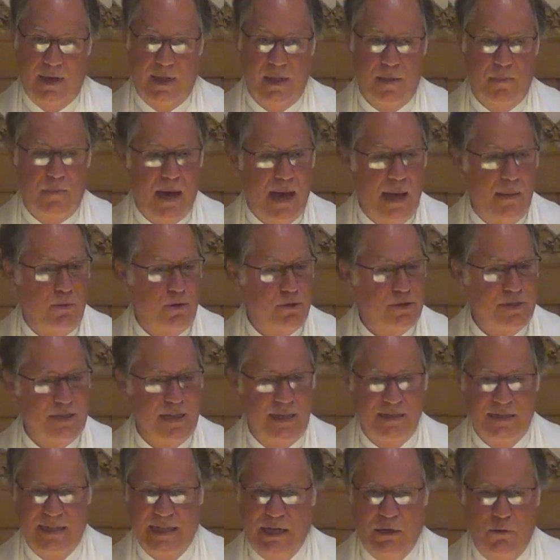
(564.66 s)
The Bible
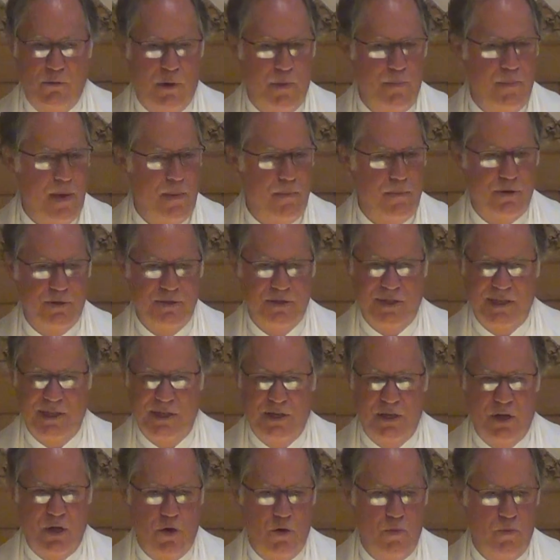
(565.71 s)
says he remembers it
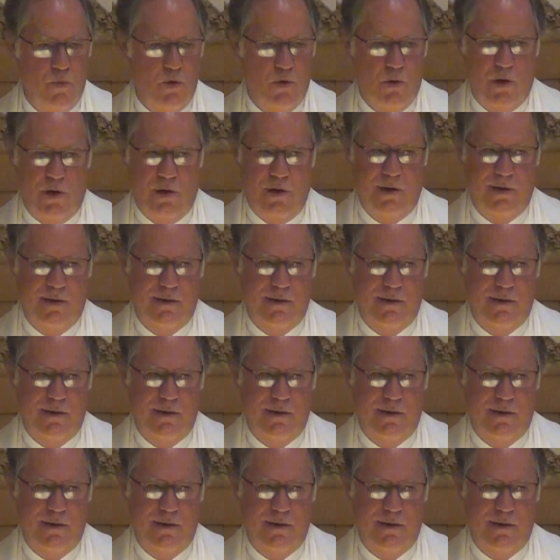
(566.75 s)
no more.